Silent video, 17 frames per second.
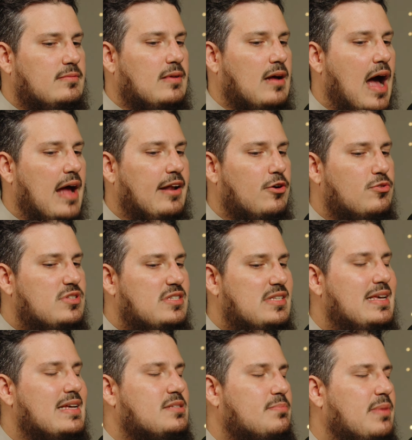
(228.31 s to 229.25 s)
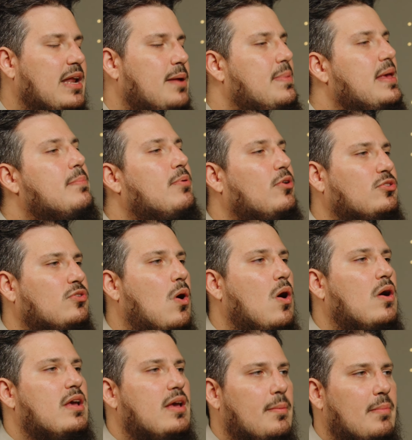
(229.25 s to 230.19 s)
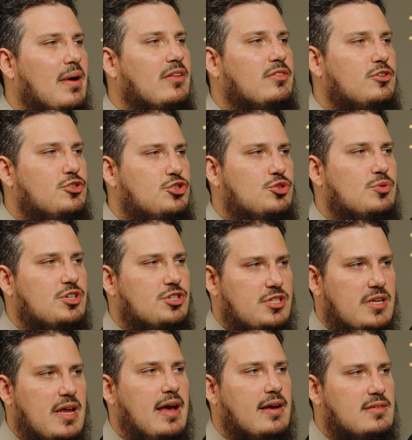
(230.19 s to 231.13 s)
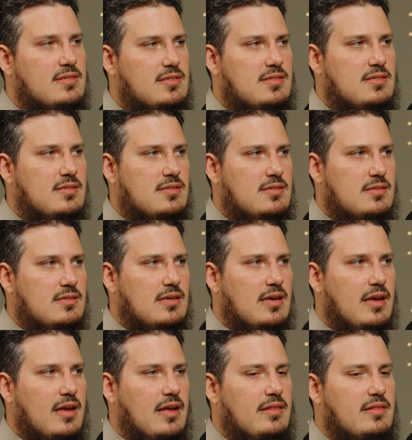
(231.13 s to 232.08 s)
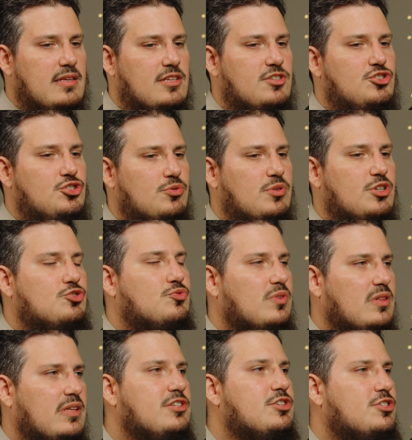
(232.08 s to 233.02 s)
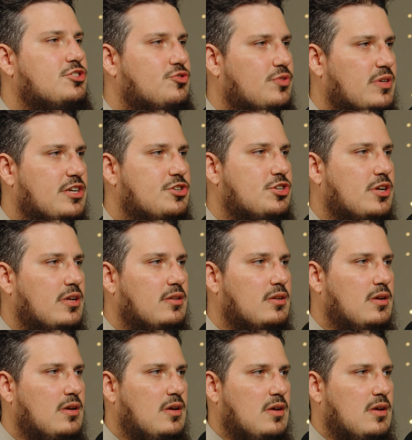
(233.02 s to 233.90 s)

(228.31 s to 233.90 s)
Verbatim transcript: I don't see as many people talking about the Jewish texts and this Jewish religious tradition.